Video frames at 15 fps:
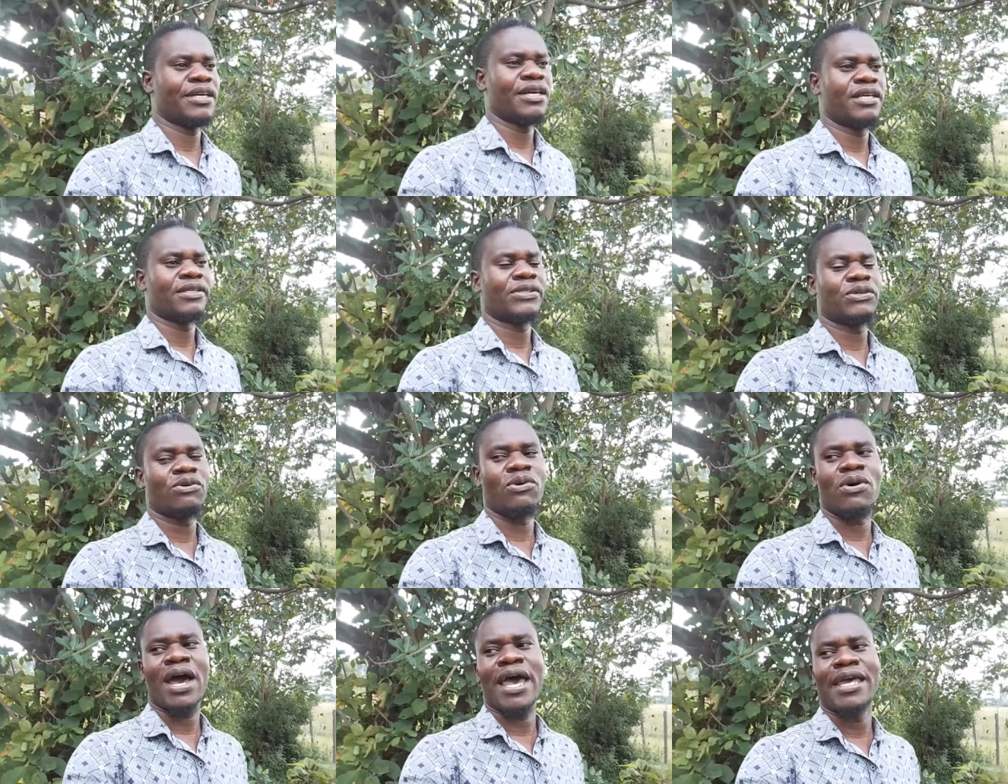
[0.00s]

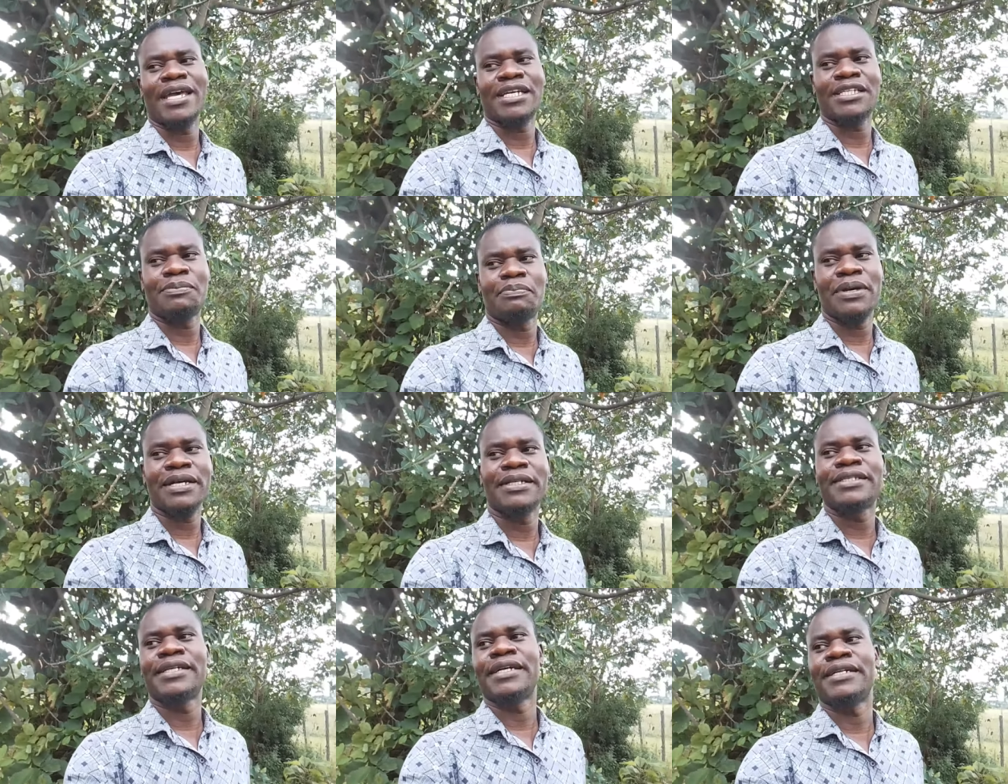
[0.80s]
So I
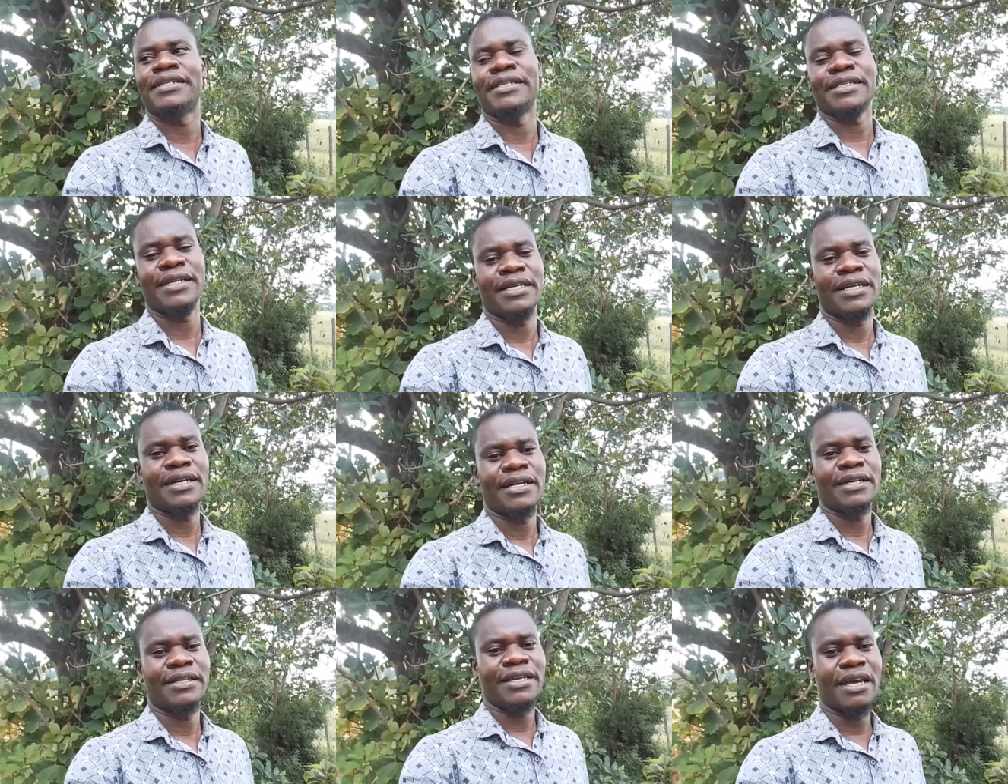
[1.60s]
expected
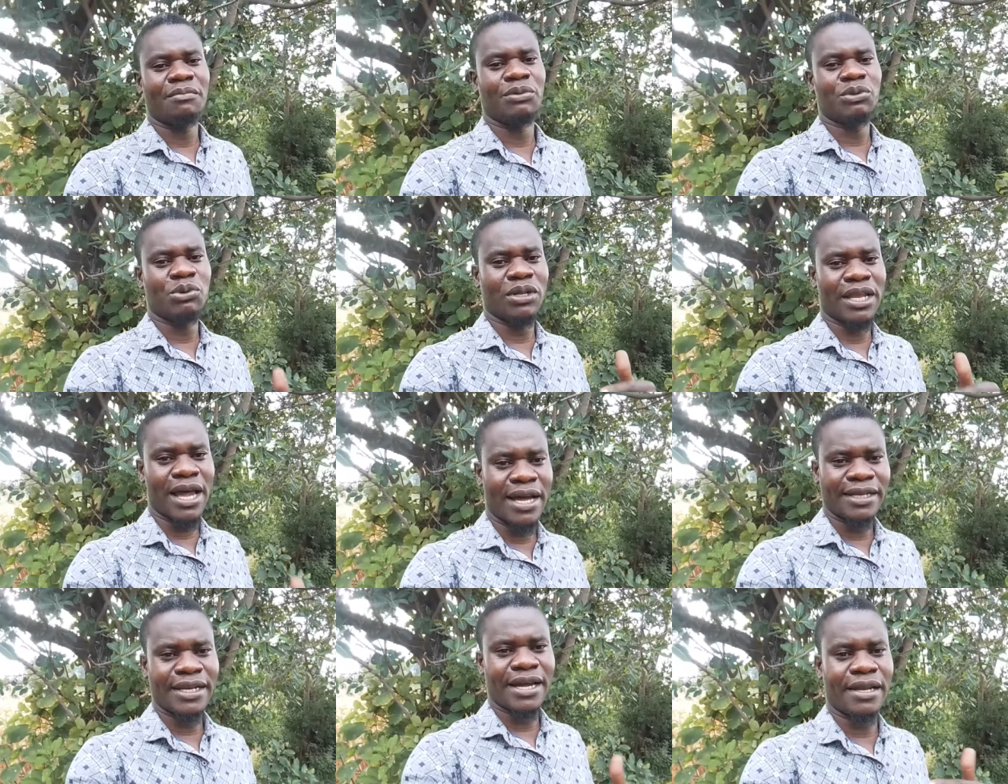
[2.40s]
them to
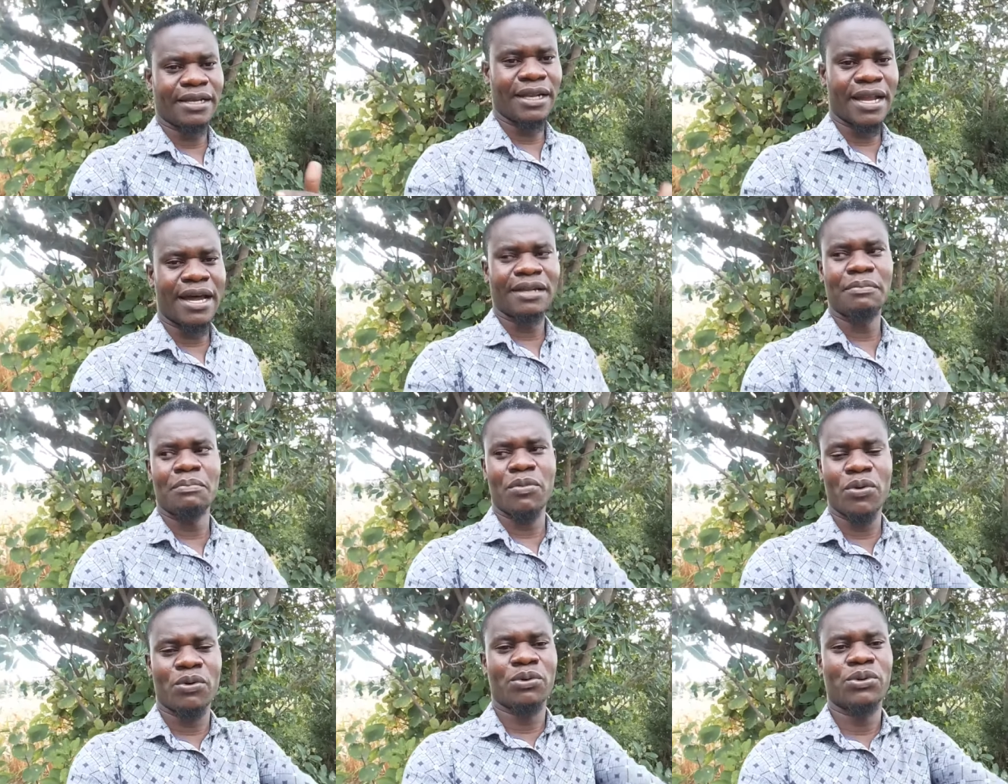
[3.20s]
learn and learn
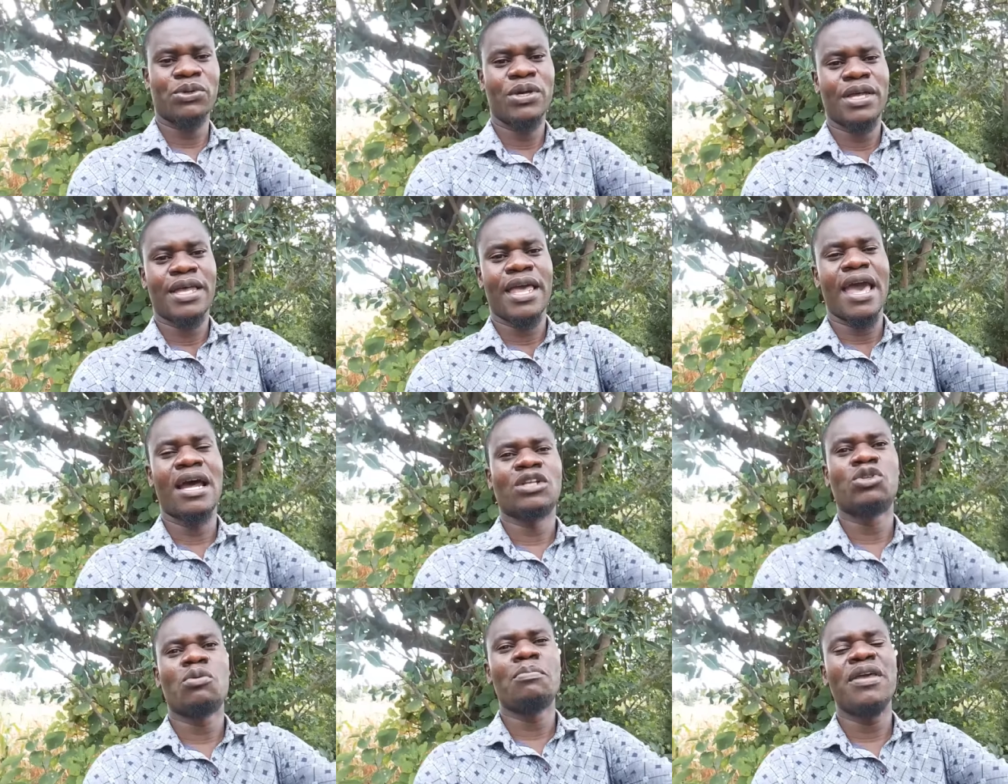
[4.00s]
more and
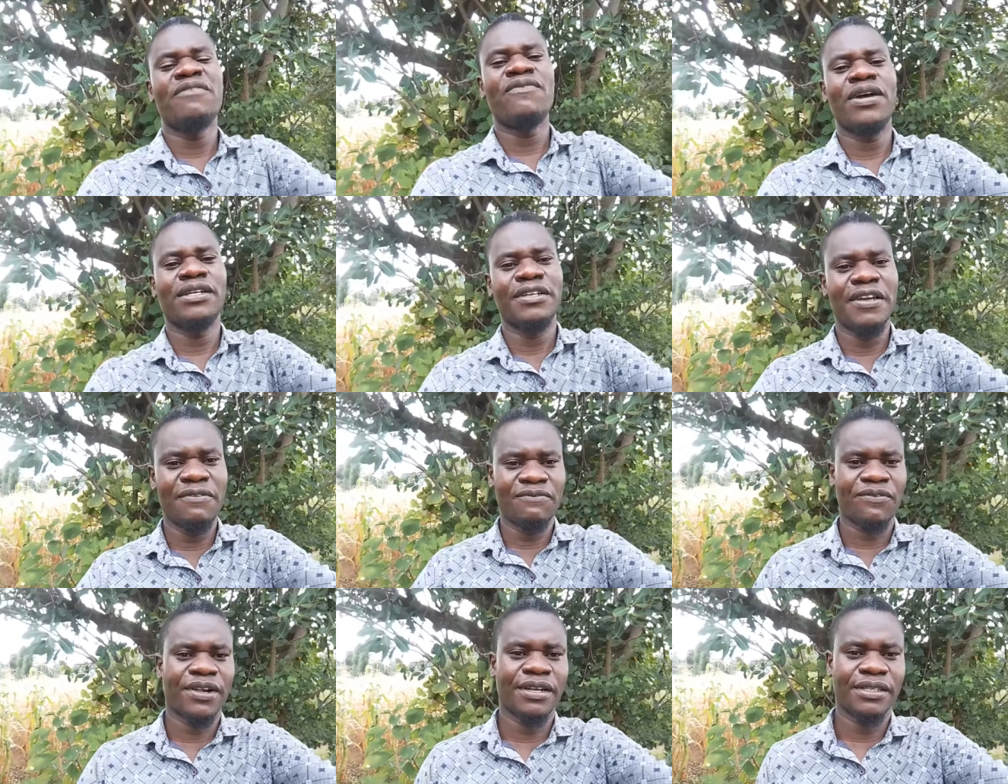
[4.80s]
to be even
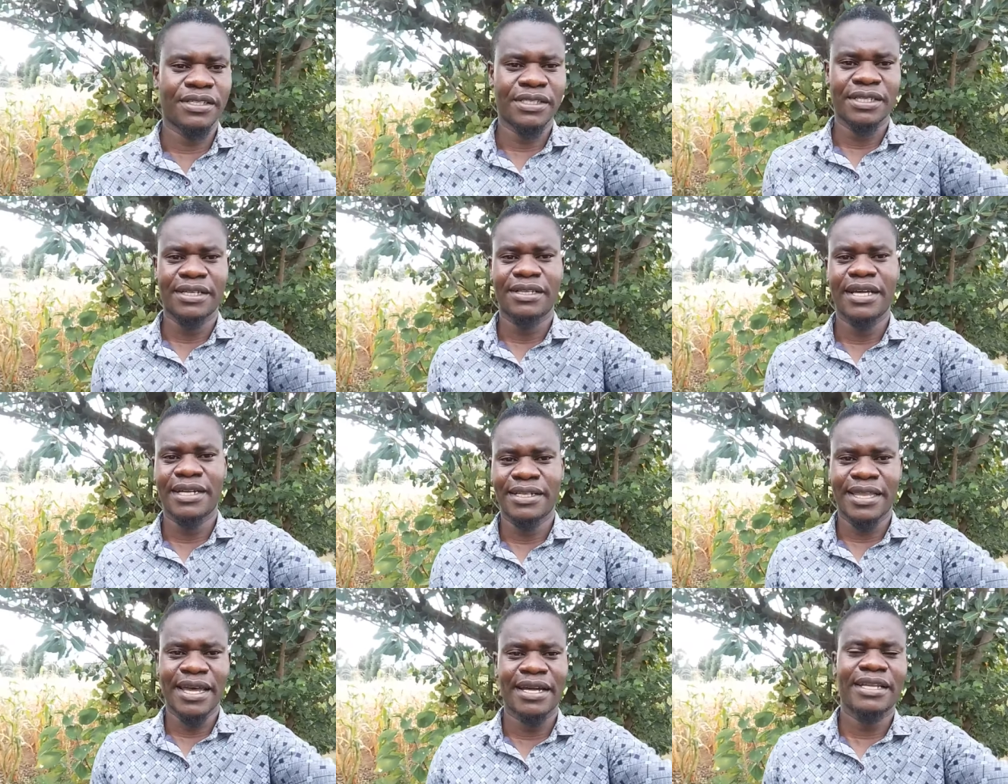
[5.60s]
different than
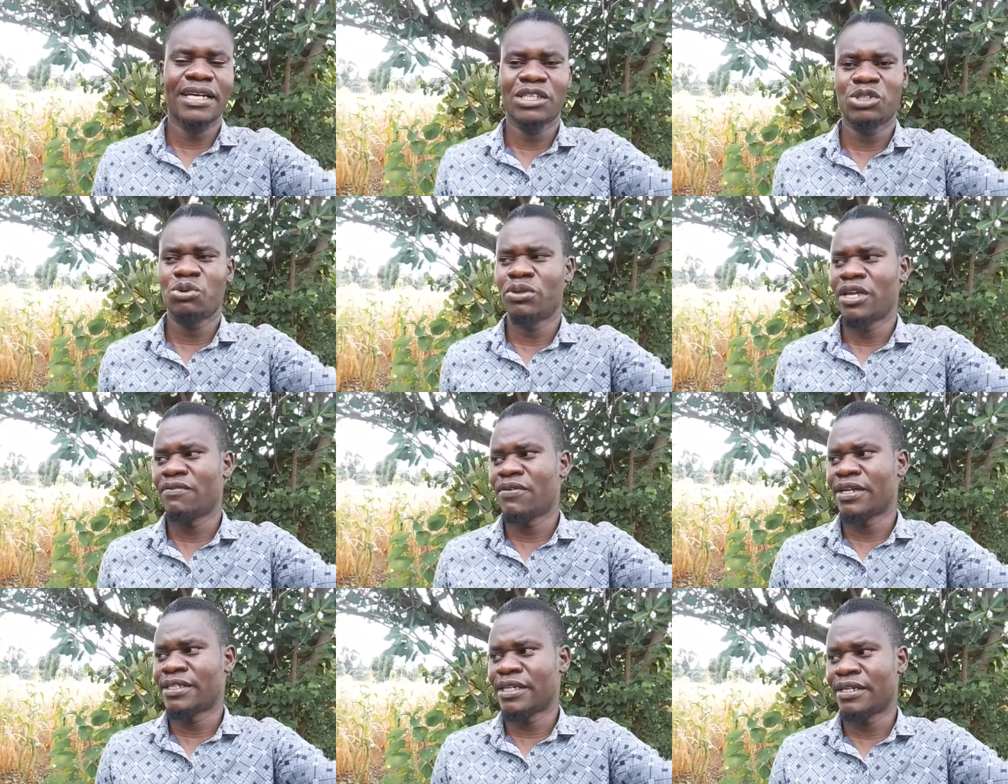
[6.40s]
the others who never
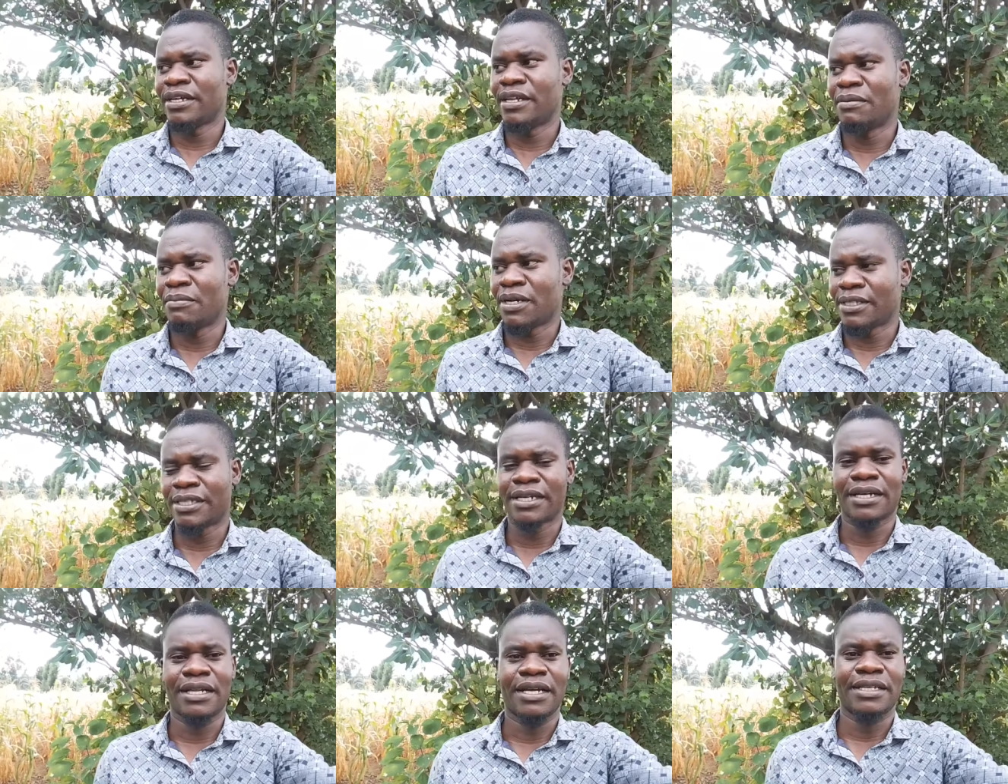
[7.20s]
attended a master
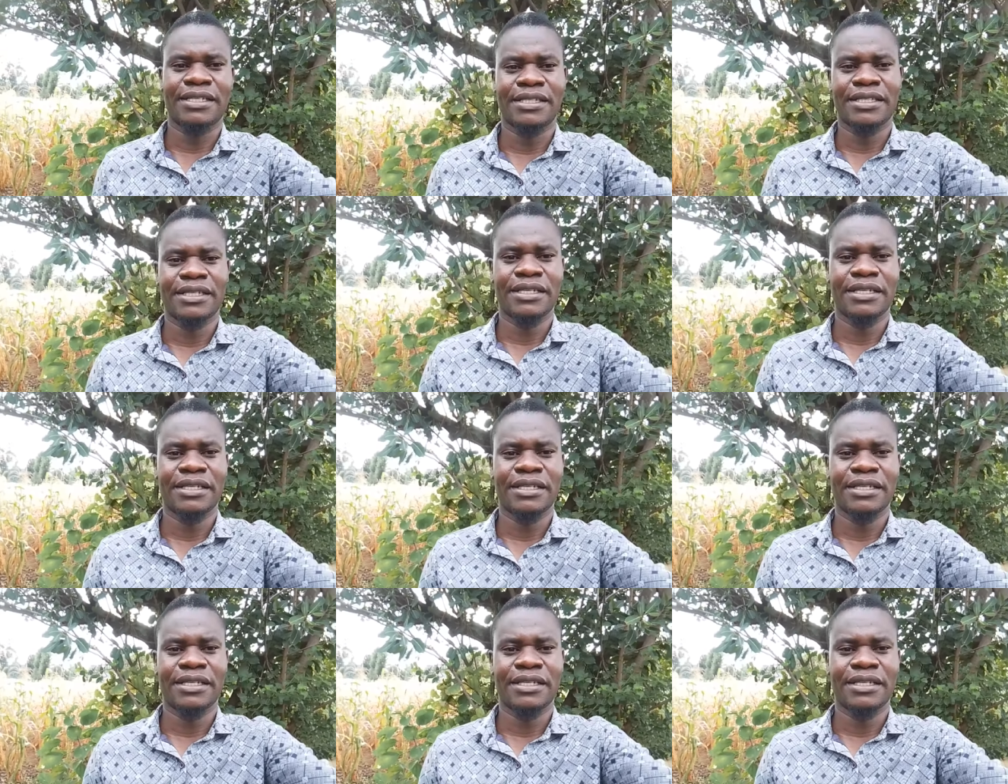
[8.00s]
class.